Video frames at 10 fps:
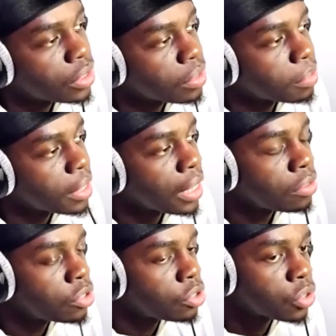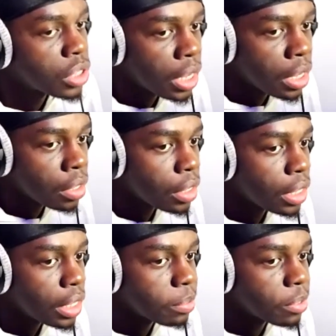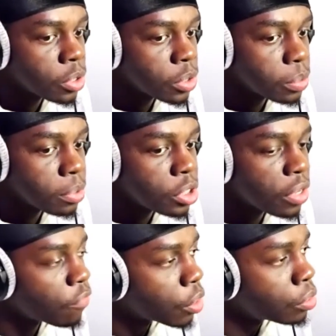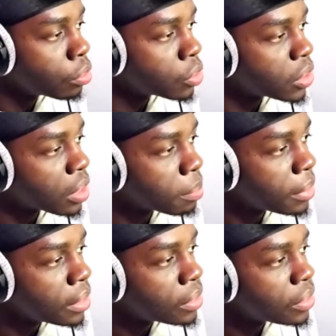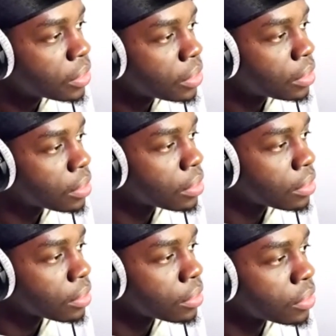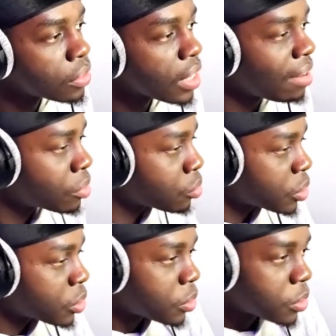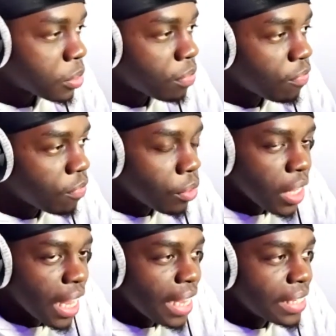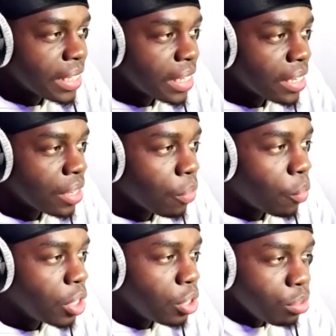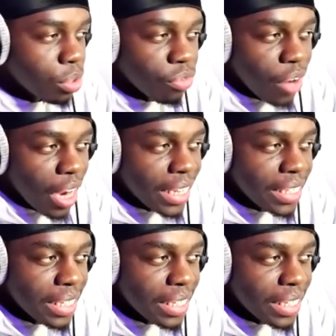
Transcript: man. How did you start, I suppose, putting vocals to the beats? Because Clarence was vocalizing what you were writing, but